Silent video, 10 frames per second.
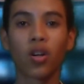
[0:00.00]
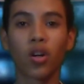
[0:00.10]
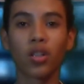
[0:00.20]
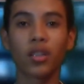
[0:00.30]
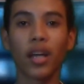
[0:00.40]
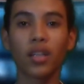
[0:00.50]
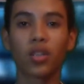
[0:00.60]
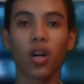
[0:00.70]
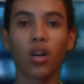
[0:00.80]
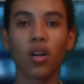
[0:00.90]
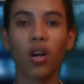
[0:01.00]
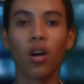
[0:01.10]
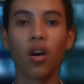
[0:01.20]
coordinator